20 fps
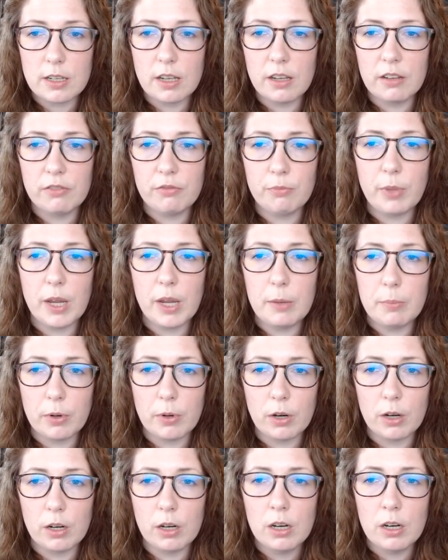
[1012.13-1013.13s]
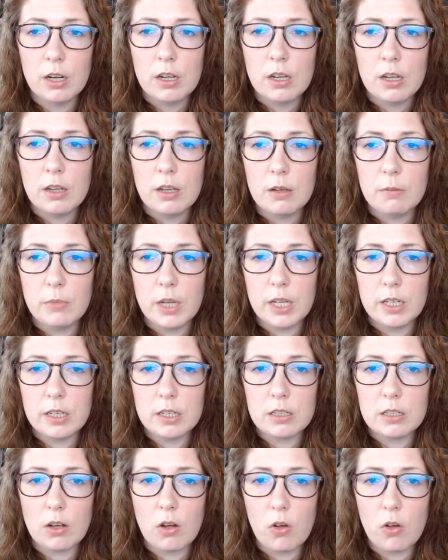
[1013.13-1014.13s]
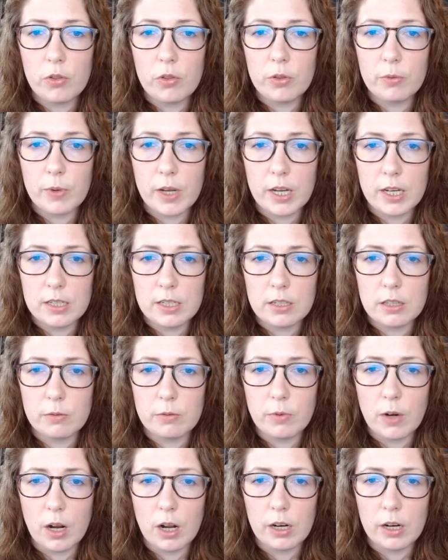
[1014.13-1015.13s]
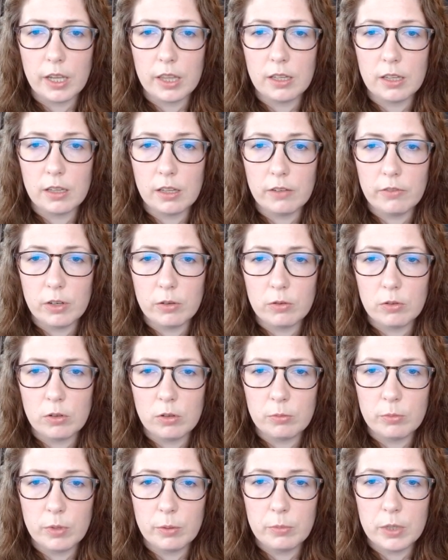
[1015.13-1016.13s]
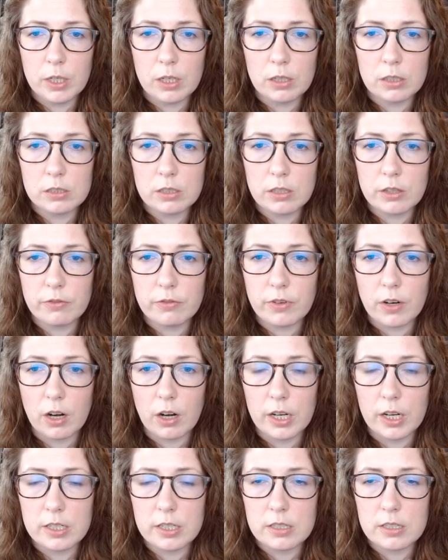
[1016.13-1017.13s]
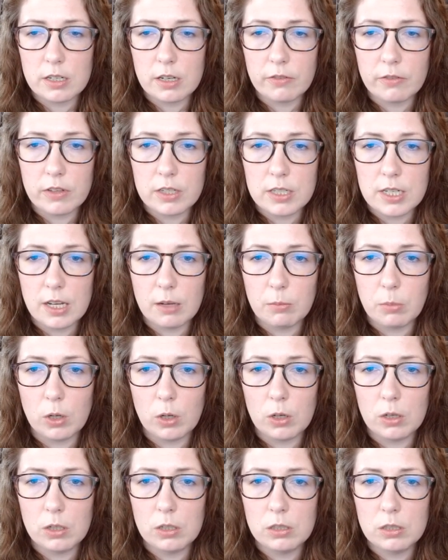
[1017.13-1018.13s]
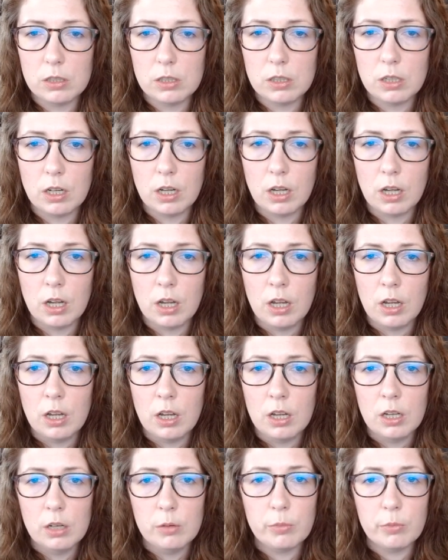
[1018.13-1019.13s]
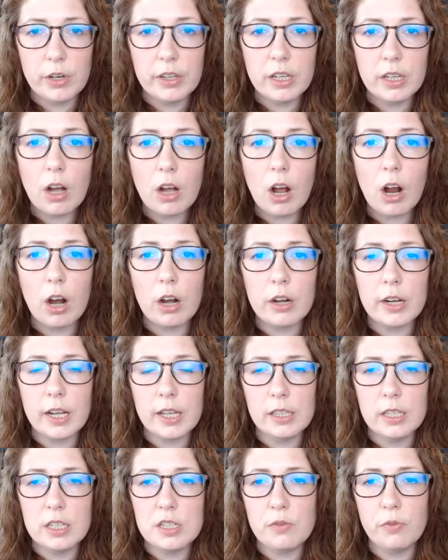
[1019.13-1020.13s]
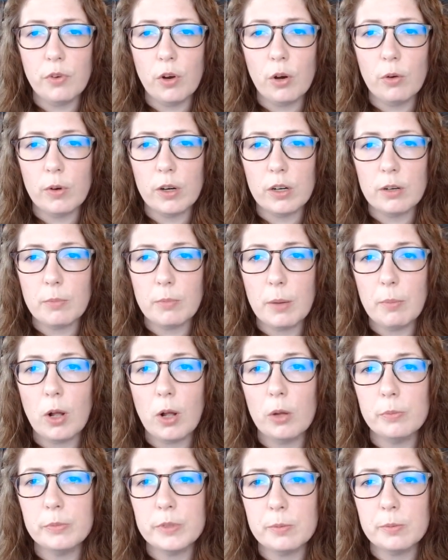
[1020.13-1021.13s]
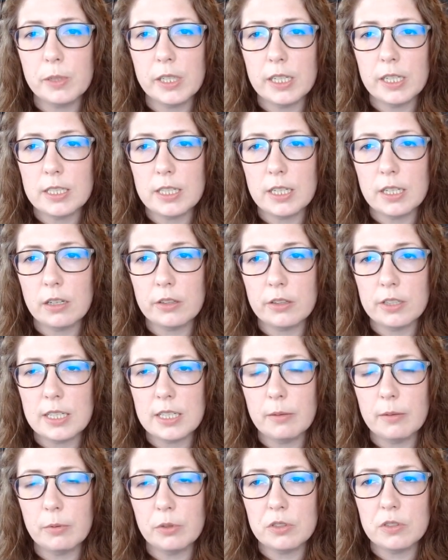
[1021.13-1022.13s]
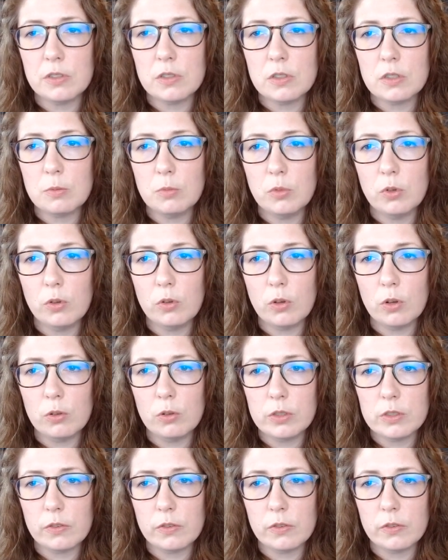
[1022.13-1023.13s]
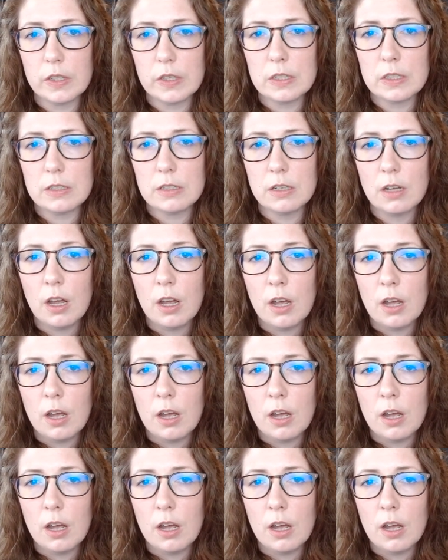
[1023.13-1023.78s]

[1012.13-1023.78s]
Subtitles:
of paper made it all the way to the rug in the living room beyond the far end of the table. Breathing hard, I leaned forward, my palms planted on the table's smooth oak surface.